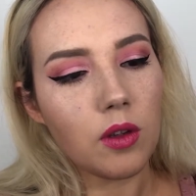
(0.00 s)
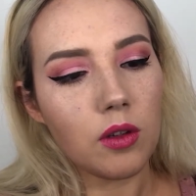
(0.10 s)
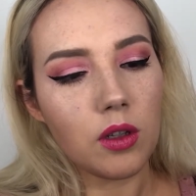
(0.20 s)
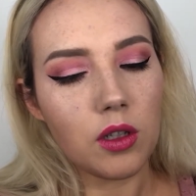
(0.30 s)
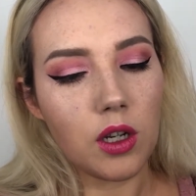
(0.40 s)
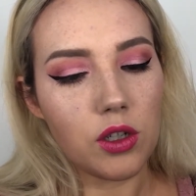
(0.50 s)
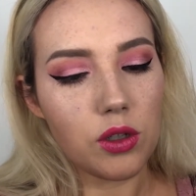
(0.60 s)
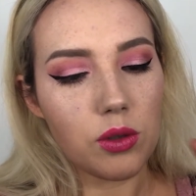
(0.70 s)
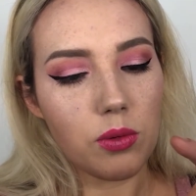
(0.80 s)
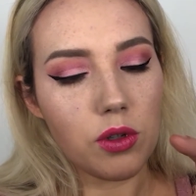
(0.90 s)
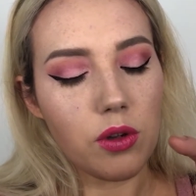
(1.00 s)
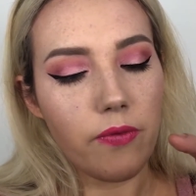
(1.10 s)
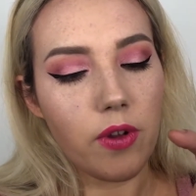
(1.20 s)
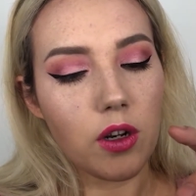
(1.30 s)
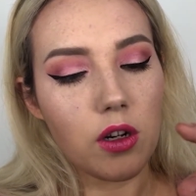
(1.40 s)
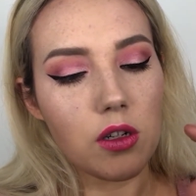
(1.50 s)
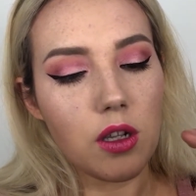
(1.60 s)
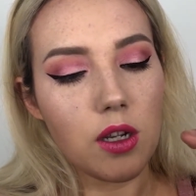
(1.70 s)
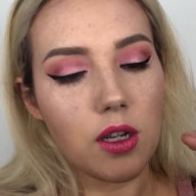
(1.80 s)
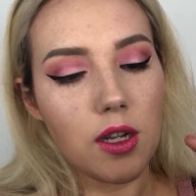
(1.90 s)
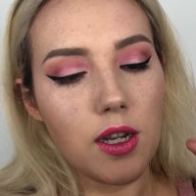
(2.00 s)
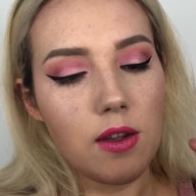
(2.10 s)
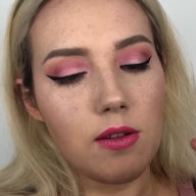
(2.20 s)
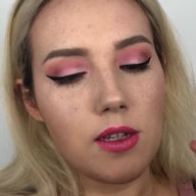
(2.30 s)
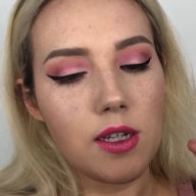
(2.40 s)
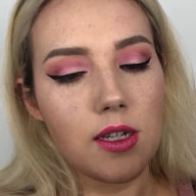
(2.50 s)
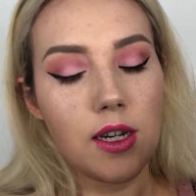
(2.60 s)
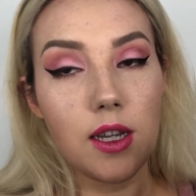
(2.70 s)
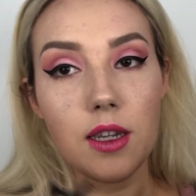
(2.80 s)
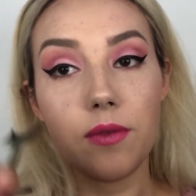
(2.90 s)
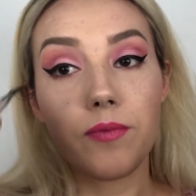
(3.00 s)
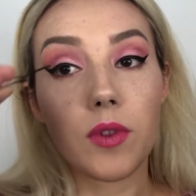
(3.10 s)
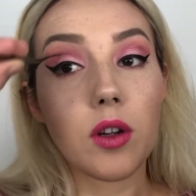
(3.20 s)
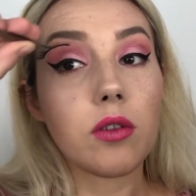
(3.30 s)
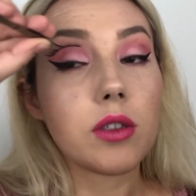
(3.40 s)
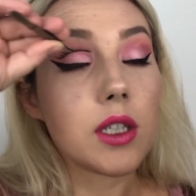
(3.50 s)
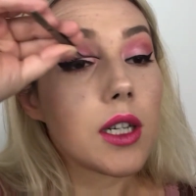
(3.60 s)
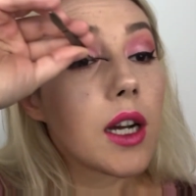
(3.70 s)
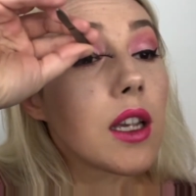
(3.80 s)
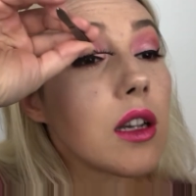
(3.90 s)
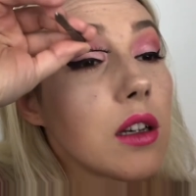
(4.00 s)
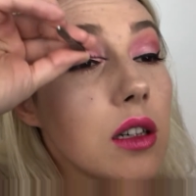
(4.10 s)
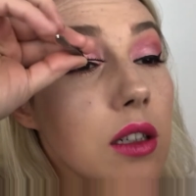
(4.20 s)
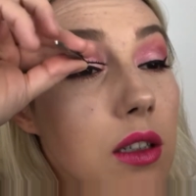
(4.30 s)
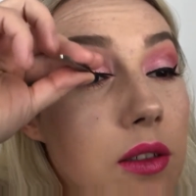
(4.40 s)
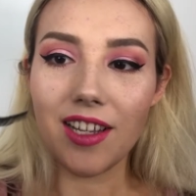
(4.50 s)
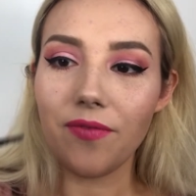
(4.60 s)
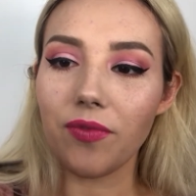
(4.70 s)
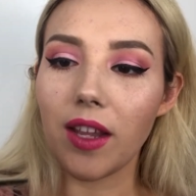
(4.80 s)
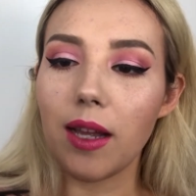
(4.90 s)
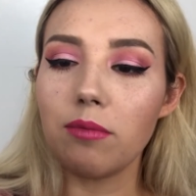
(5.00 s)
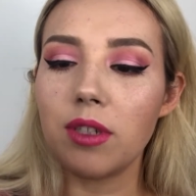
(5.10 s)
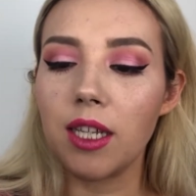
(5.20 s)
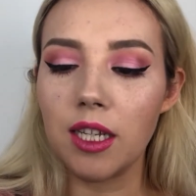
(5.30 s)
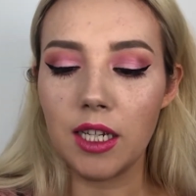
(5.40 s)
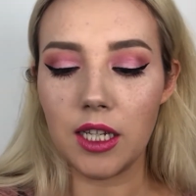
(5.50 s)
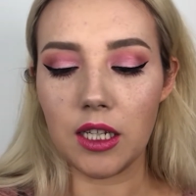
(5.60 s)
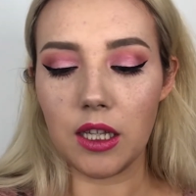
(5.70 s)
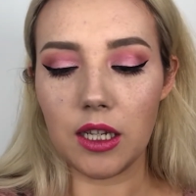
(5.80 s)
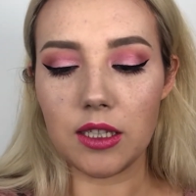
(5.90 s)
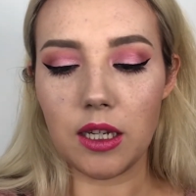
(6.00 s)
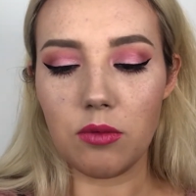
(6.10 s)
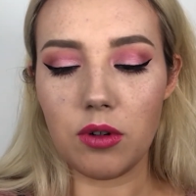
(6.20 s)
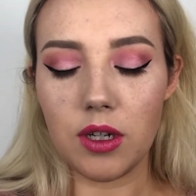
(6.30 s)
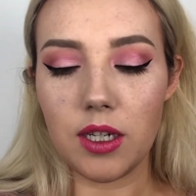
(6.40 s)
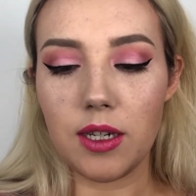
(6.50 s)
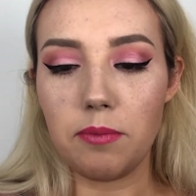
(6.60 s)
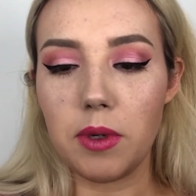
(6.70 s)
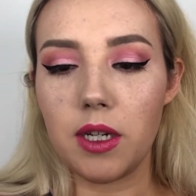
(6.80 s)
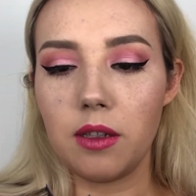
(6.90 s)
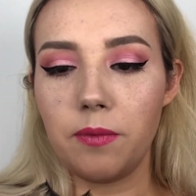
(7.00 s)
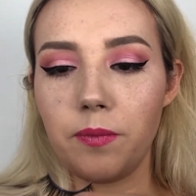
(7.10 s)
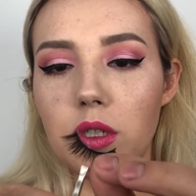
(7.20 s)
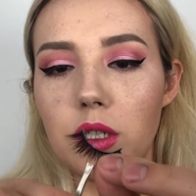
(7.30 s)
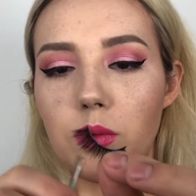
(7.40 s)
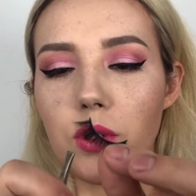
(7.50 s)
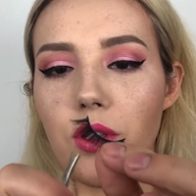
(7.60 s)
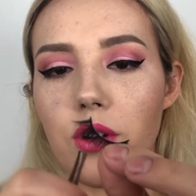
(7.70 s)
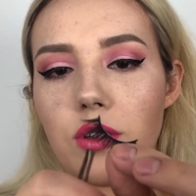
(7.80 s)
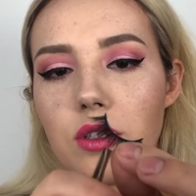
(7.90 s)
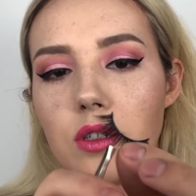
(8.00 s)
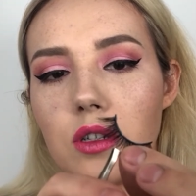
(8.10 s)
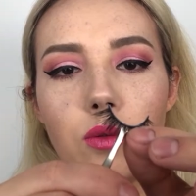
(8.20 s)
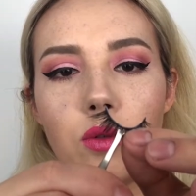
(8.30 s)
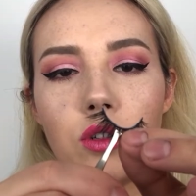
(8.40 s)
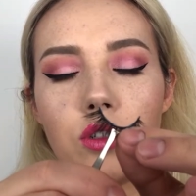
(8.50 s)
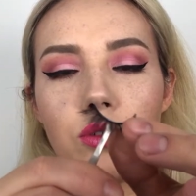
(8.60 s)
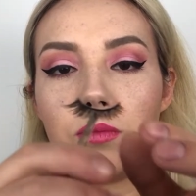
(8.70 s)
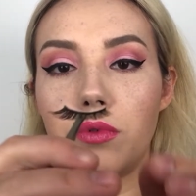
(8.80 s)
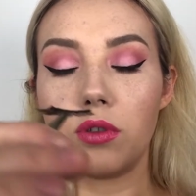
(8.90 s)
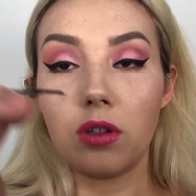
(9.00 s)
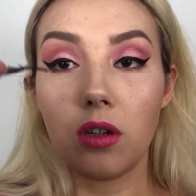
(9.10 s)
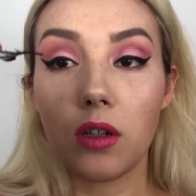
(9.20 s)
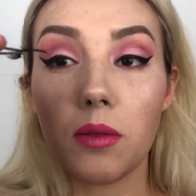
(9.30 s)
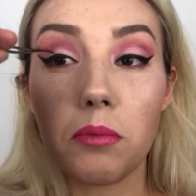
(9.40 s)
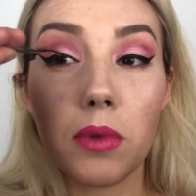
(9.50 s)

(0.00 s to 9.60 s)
You can touch it with your fingers like, are you still talking? Already talking, good. I'm taking it like somewhere in the middle with the tweezers. I wanted to put on the